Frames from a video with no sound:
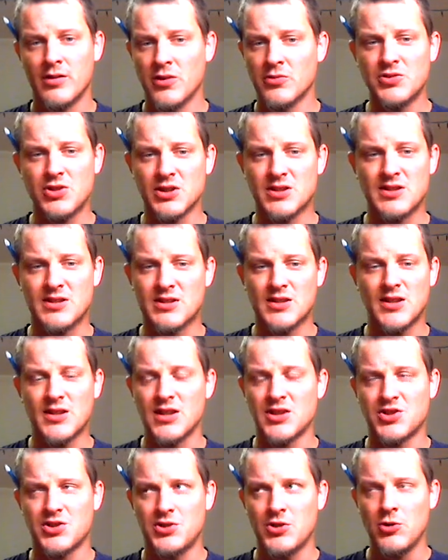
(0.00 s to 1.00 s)
Don't
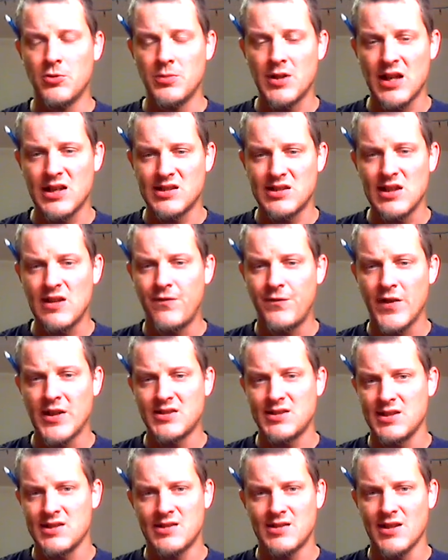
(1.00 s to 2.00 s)
just assume that
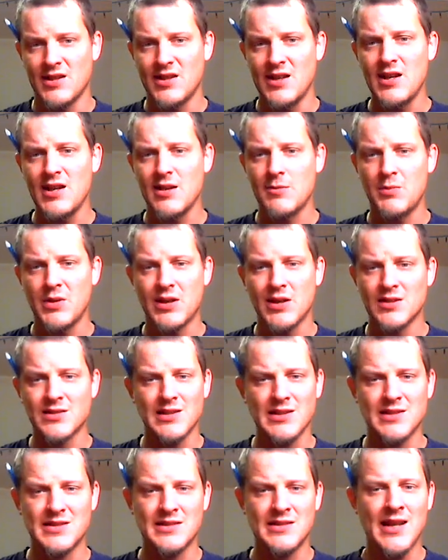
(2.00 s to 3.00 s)
defense is the need,
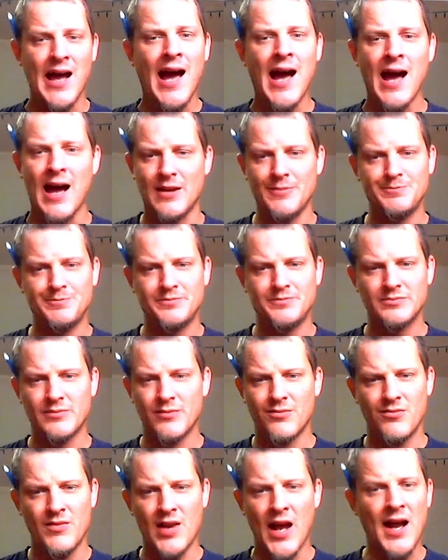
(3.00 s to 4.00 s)
because it's not.
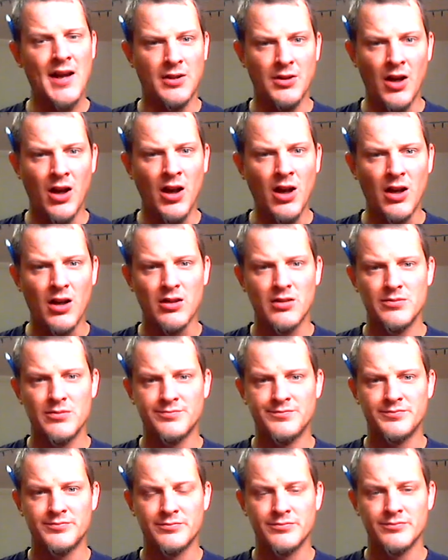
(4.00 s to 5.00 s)
Not at
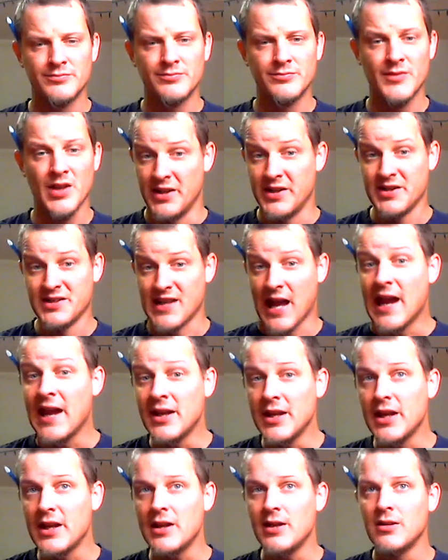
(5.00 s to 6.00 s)
all. It is
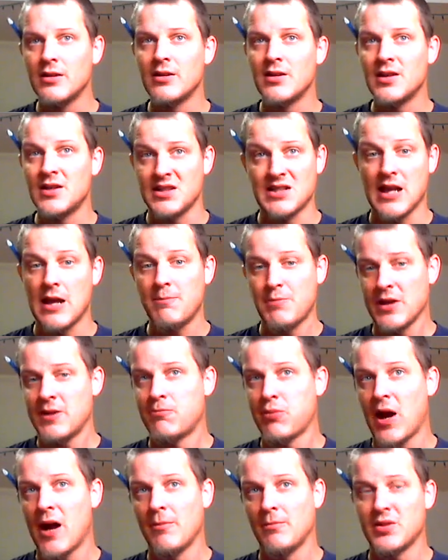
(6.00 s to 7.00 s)
a need. It is a
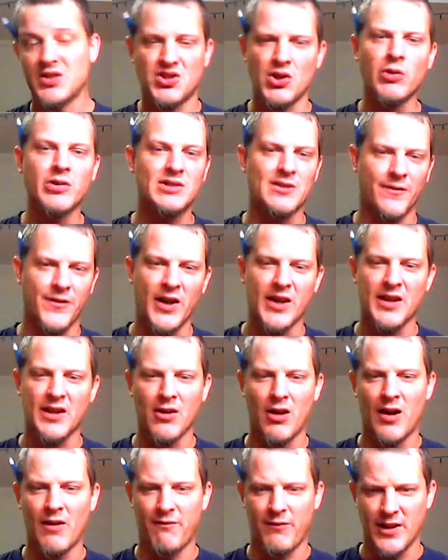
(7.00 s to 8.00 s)
big problem. But so is the
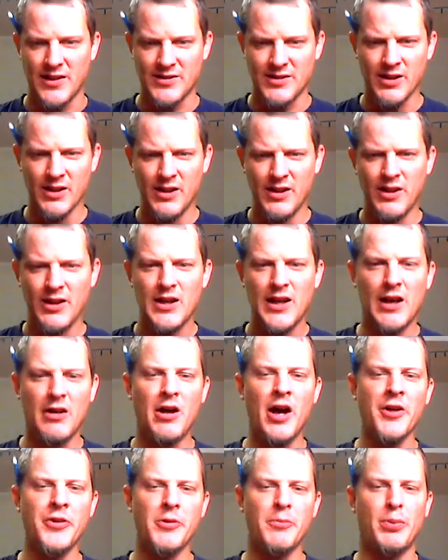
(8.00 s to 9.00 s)
fucking offense.
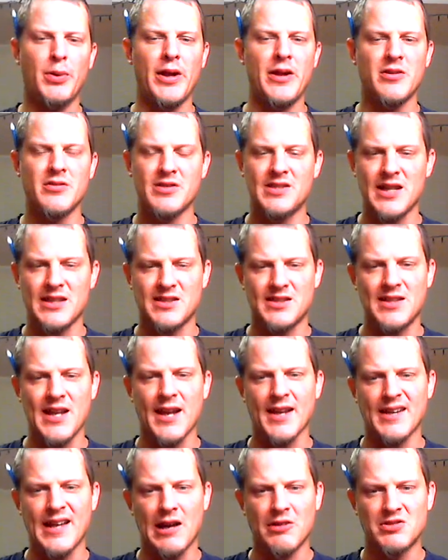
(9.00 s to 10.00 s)
Now, other players that
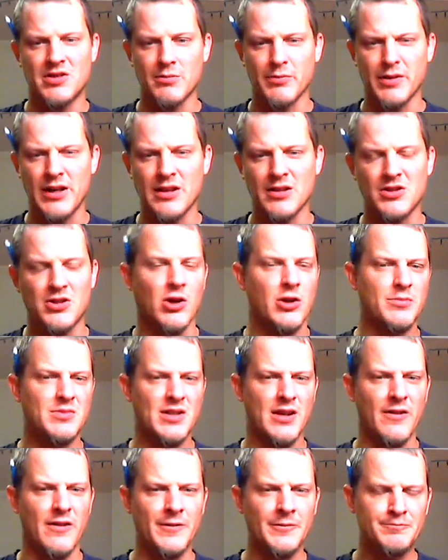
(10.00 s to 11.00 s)
stand out to me in
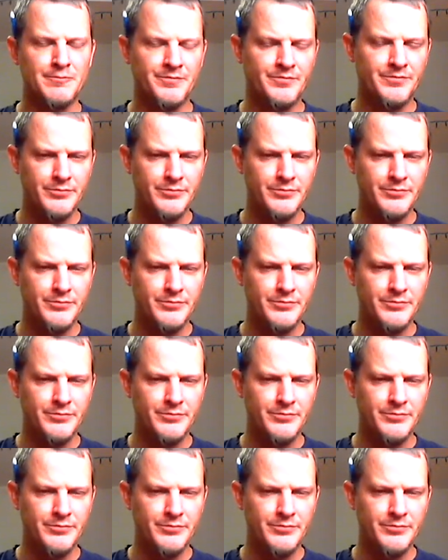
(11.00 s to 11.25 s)
terms of